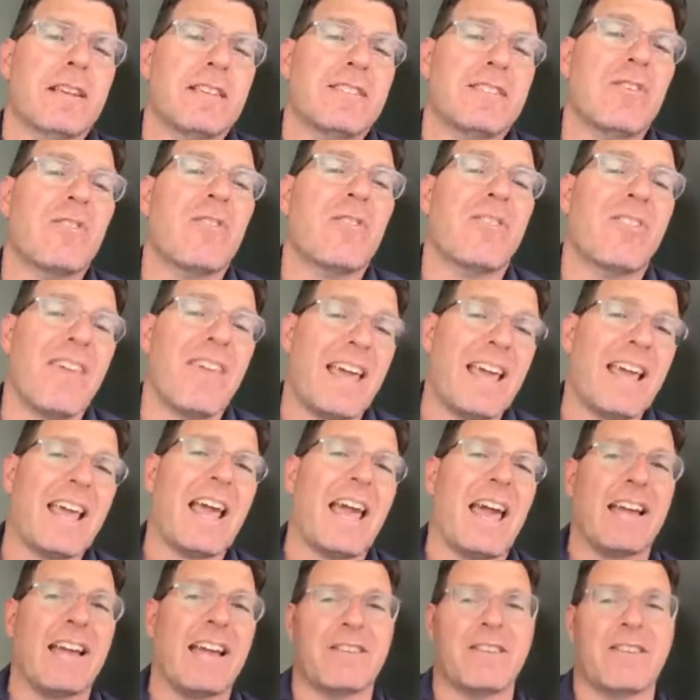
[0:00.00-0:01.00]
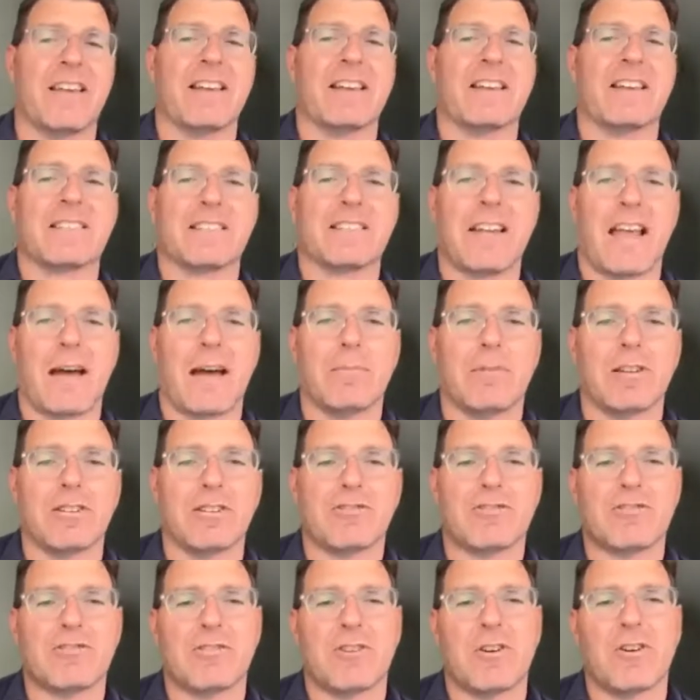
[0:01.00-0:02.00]
So they had to then
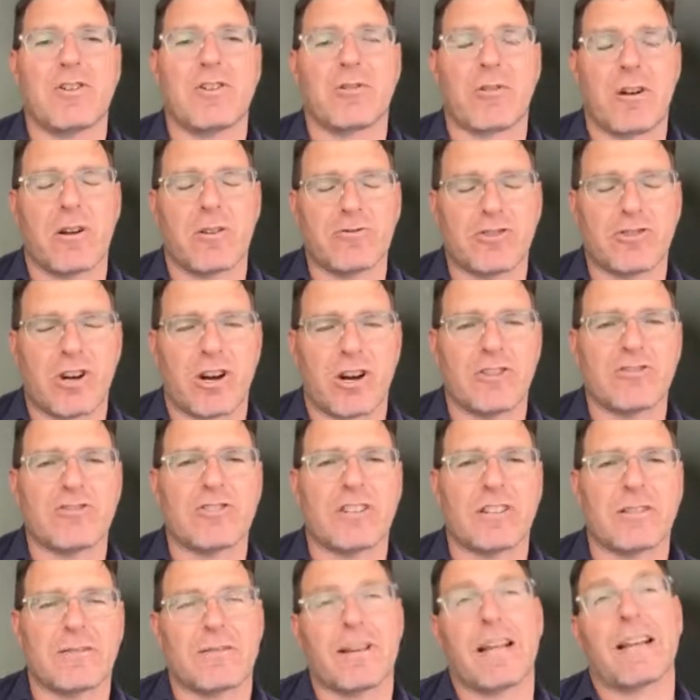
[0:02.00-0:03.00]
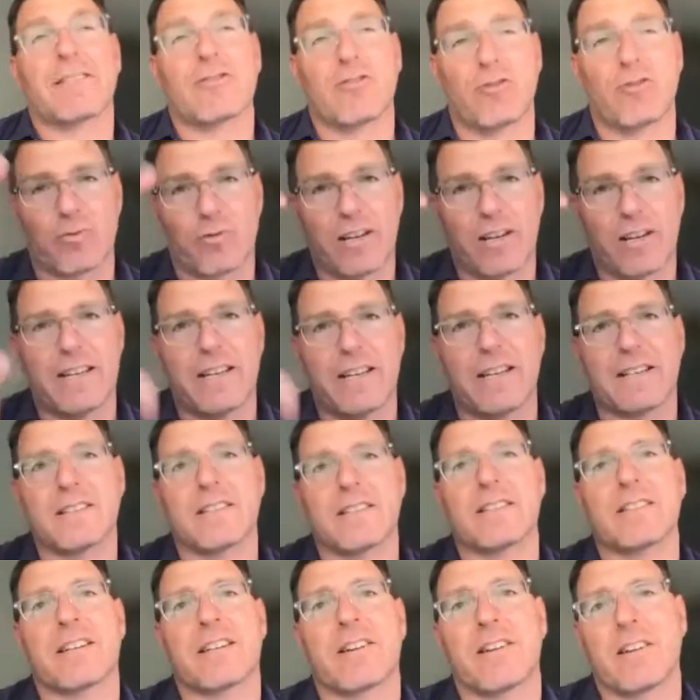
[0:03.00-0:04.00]
establish, their own charging, not grid
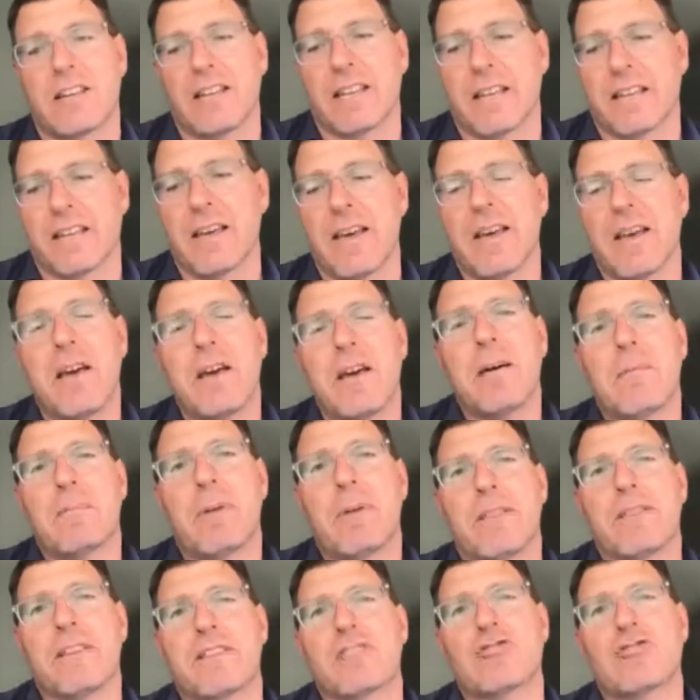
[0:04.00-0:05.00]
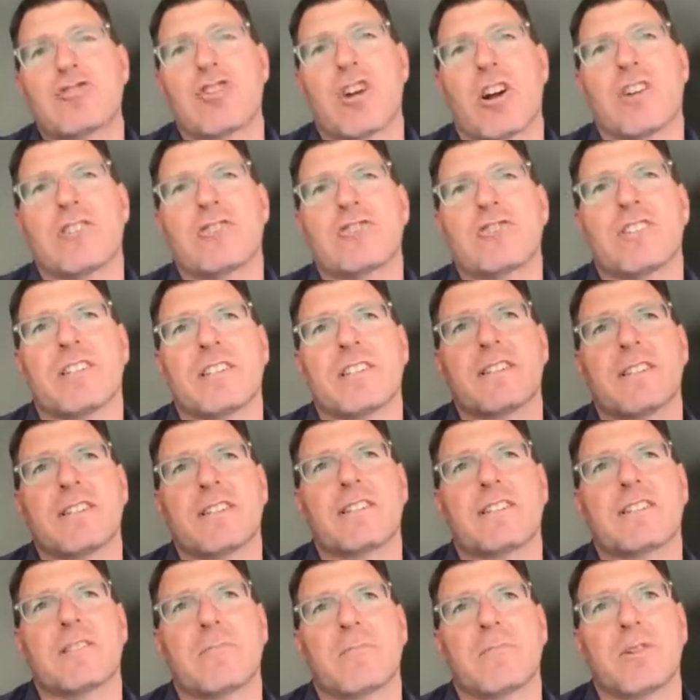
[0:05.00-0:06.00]
necessarily, but this charging
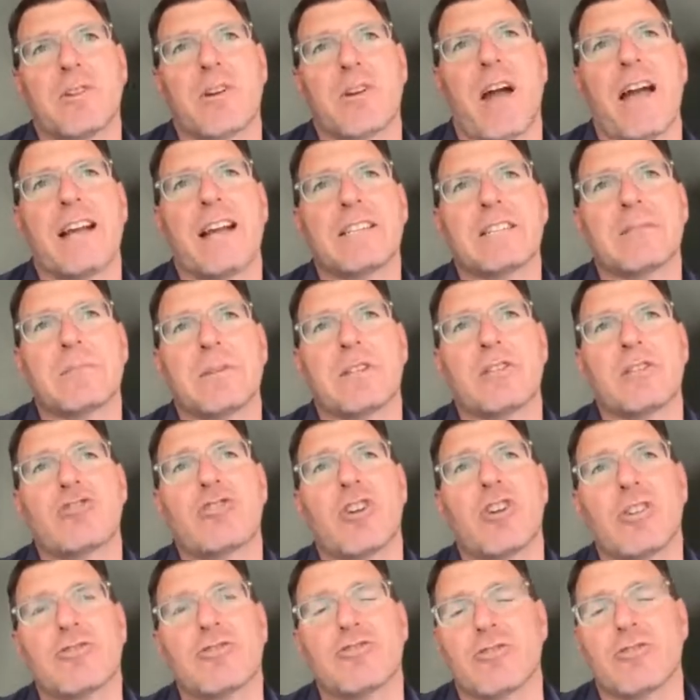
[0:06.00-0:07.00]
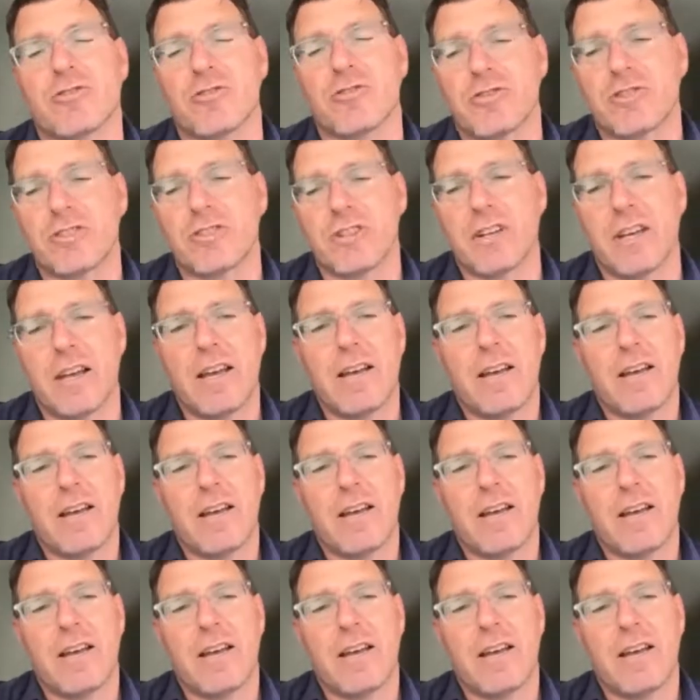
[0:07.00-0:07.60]
system with their high-speed chargers.